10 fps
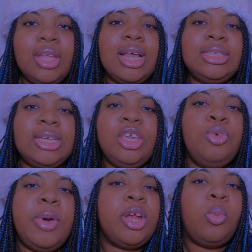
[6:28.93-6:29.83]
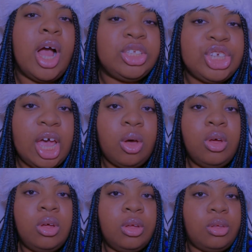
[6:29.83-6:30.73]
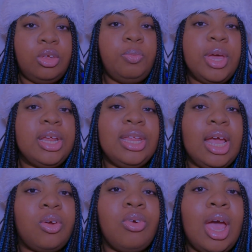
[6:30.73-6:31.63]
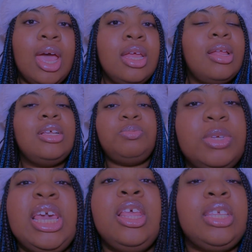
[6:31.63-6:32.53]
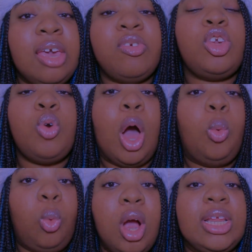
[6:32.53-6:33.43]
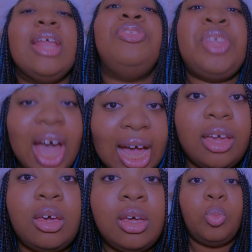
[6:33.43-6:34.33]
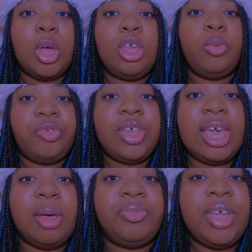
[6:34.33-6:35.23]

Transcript: think they say you better watch out? You better not cry. He's giving you a warning. Duck when you see him.